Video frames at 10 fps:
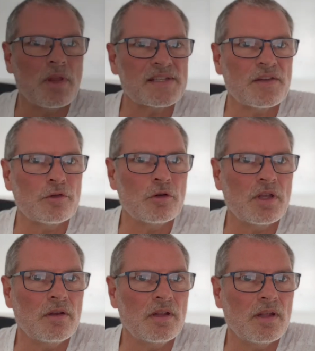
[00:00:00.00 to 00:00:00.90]
let's have a look
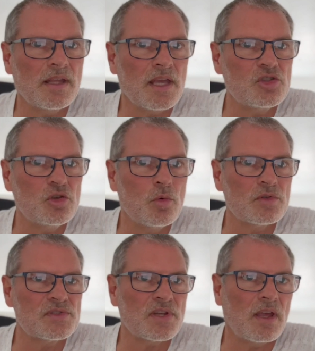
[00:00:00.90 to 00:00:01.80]
in case you
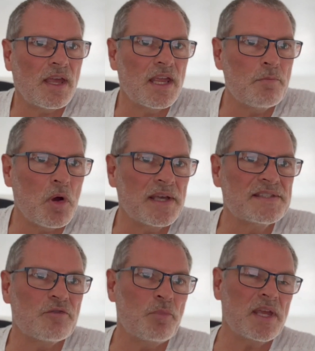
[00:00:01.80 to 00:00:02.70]
want a
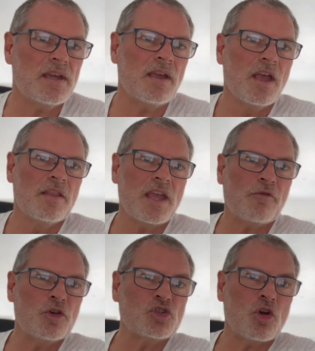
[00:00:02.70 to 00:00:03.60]
pint of beer. The
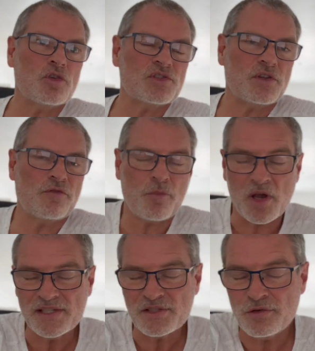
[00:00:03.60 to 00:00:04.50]
average cost of a pint